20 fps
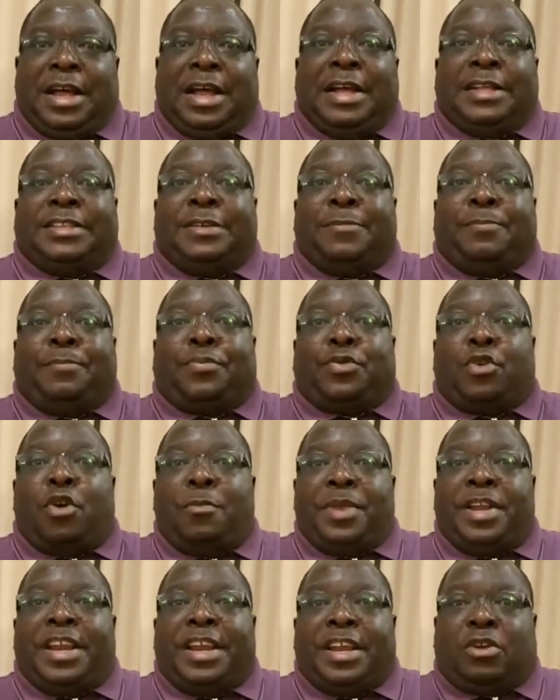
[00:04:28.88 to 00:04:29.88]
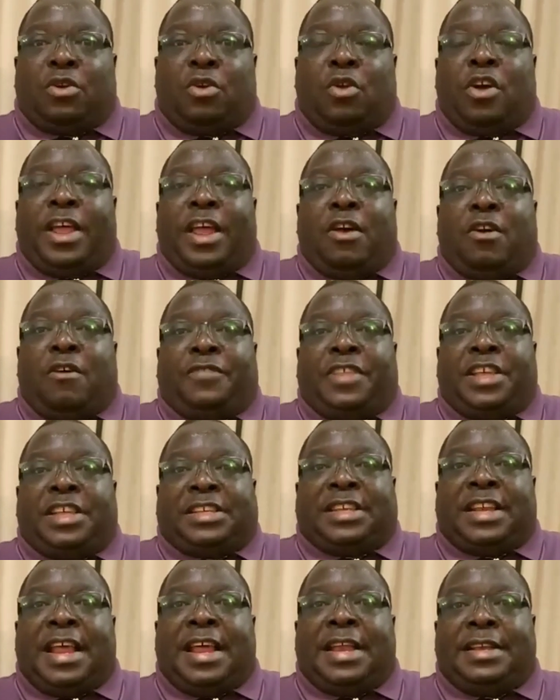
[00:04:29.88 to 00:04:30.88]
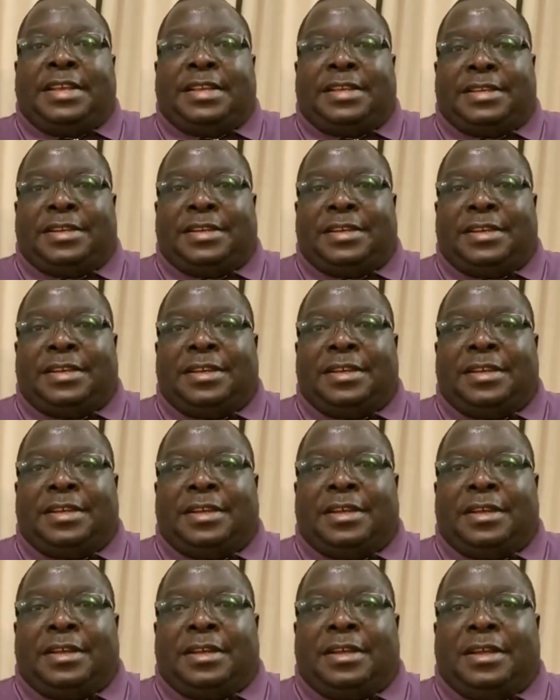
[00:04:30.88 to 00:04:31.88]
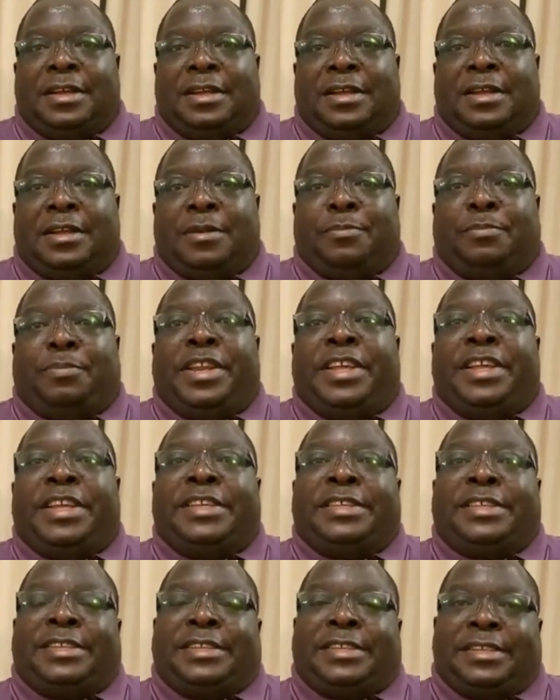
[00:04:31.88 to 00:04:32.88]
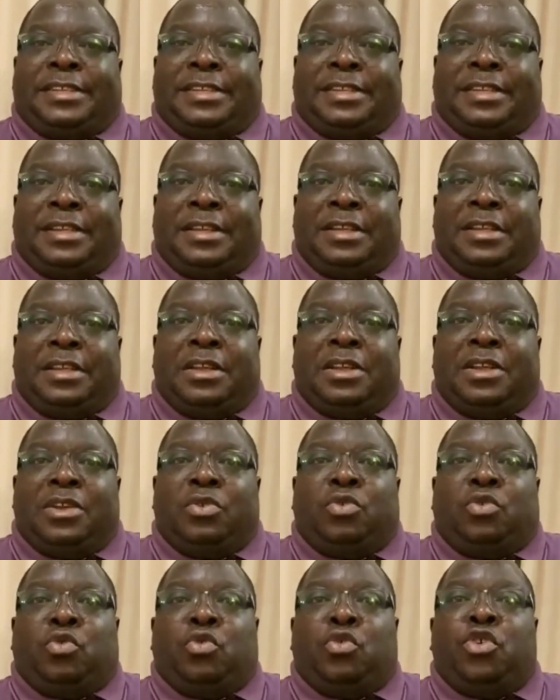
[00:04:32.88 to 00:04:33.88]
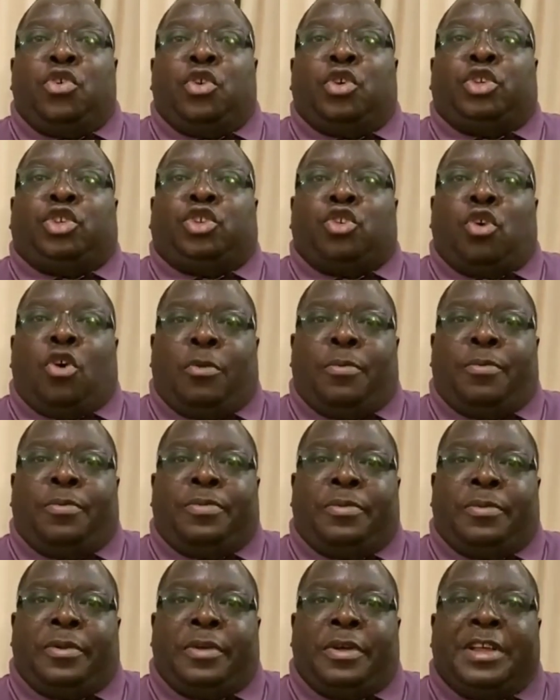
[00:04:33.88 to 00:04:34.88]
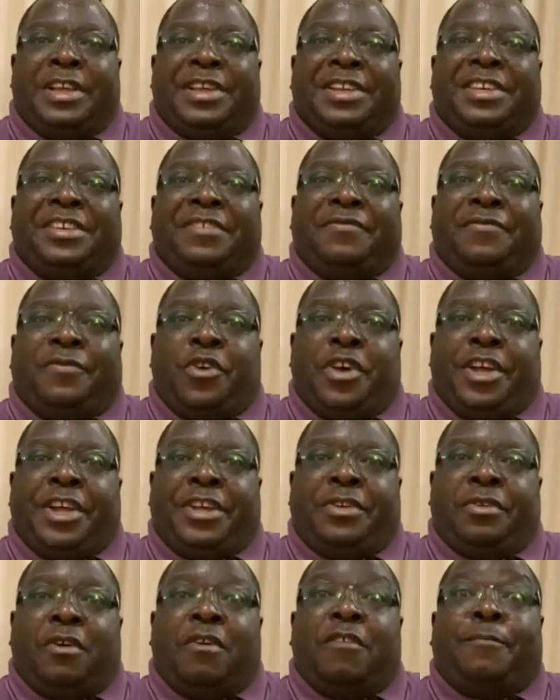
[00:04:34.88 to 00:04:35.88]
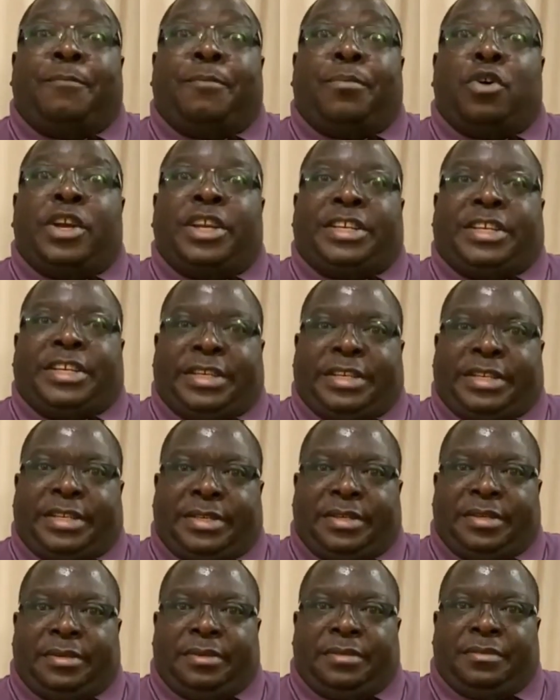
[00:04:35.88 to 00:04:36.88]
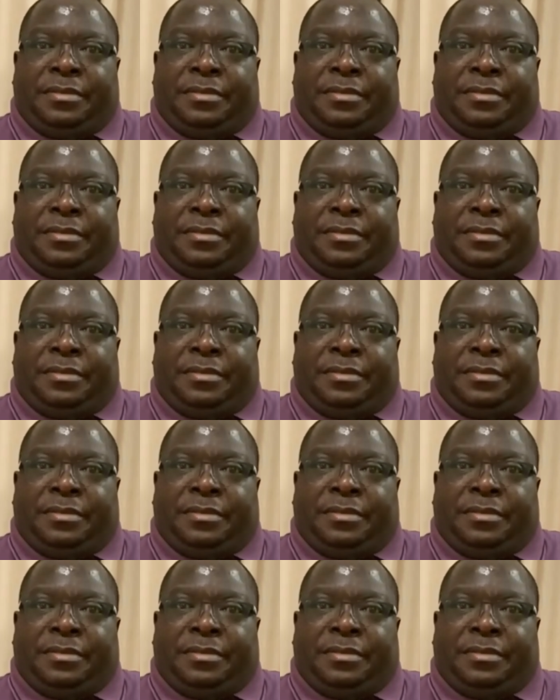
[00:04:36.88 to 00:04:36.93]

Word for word: As a prominent lawyer of this land, please do your job devoid of politics.